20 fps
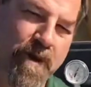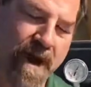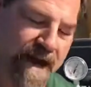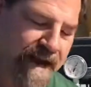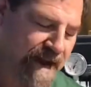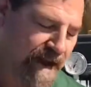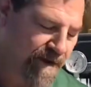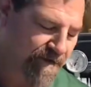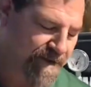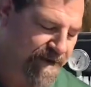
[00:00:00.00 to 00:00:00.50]

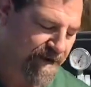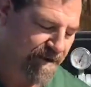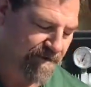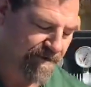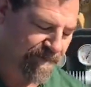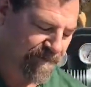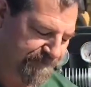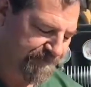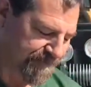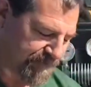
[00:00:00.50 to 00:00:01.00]
right out here
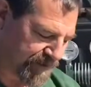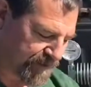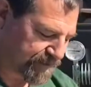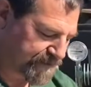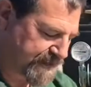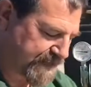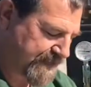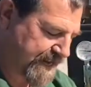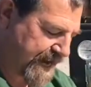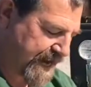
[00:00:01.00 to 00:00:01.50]
in the field
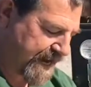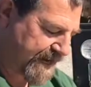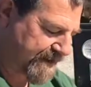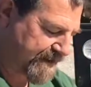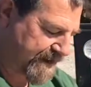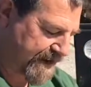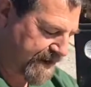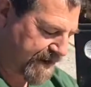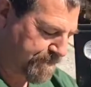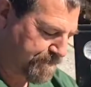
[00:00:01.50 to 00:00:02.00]
today
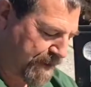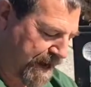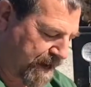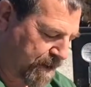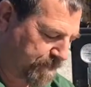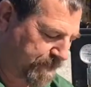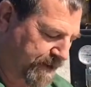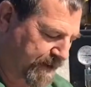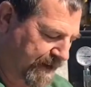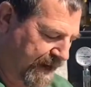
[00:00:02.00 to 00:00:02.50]
at
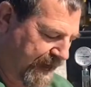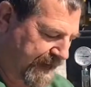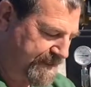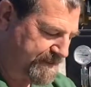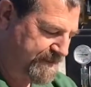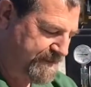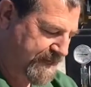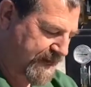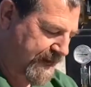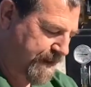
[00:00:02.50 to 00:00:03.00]
Bauman
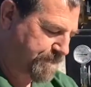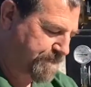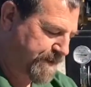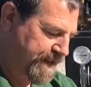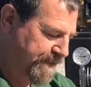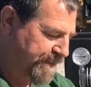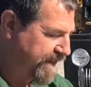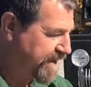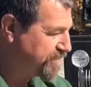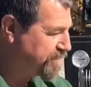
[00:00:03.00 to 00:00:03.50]
Landscape.
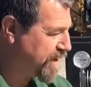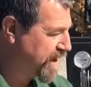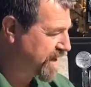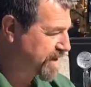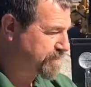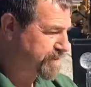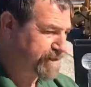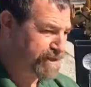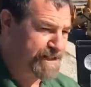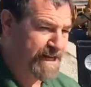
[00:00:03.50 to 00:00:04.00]
And they bought
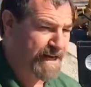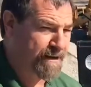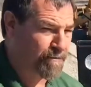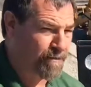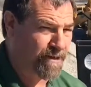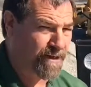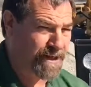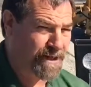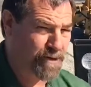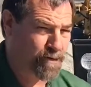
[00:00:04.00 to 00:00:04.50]
a machine
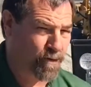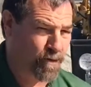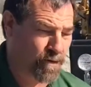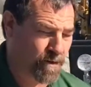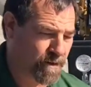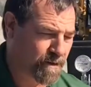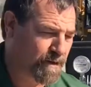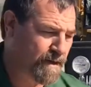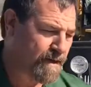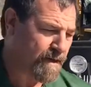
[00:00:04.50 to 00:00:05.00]
really
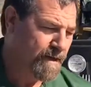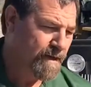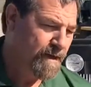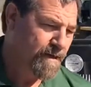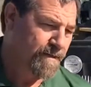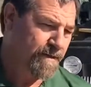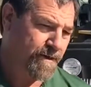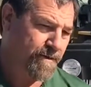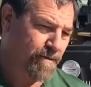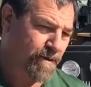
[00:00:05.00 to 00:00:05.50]
cool.
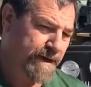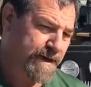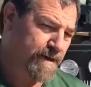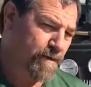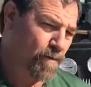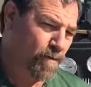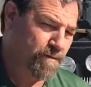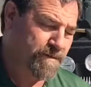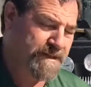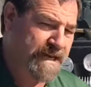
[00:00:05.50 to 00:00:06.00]
They're going
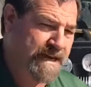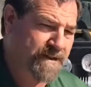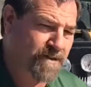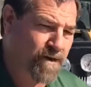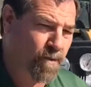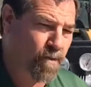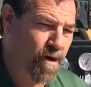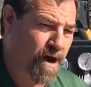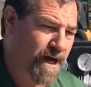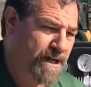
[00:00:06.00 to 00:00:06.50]
to take
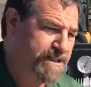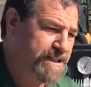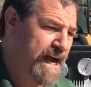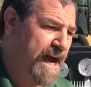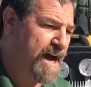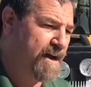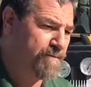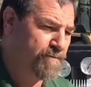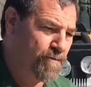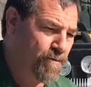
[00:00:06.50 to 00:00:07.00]
their
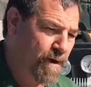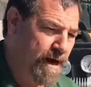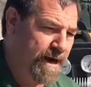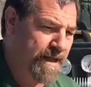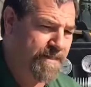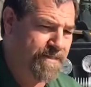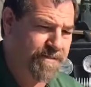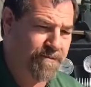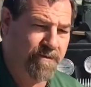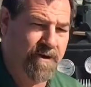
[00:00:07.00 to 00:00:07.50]
washout, run
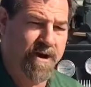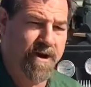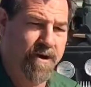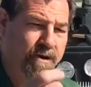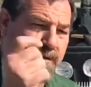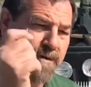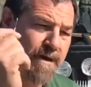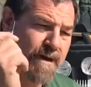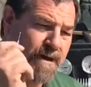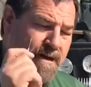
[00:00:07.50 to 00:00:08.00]
it
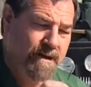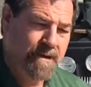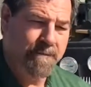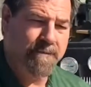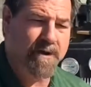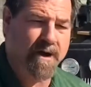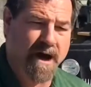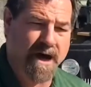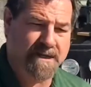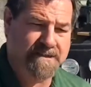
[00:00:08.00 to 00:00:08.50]
through,
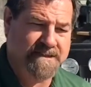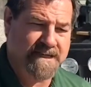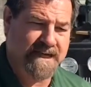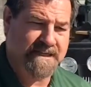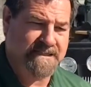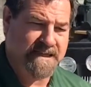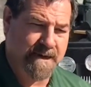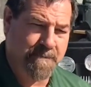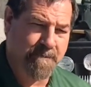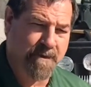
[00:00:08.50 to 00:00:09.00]

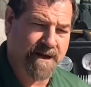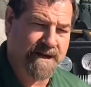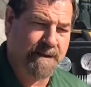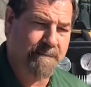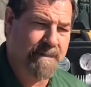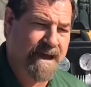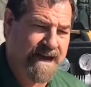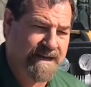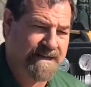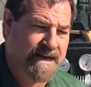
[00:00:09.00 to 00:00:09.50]
process it, bring
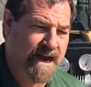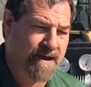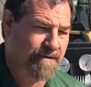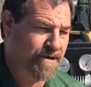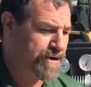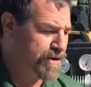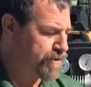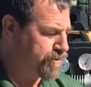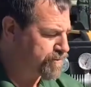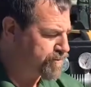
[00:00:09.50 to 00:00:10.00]
it back down
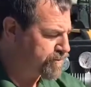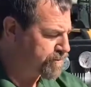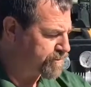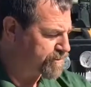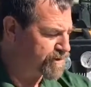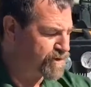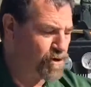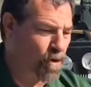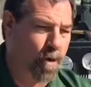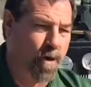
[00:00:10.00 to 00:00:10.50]
to neutral,
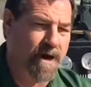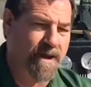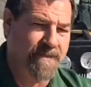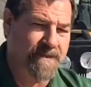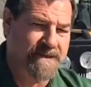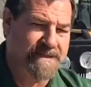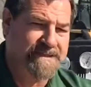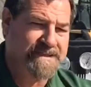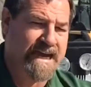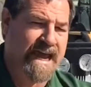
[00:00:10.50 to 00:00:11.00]
store it in
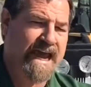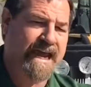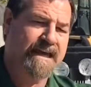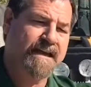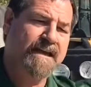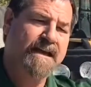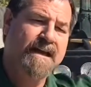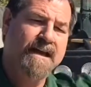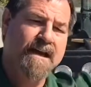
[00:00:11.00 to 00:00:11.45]
this tank,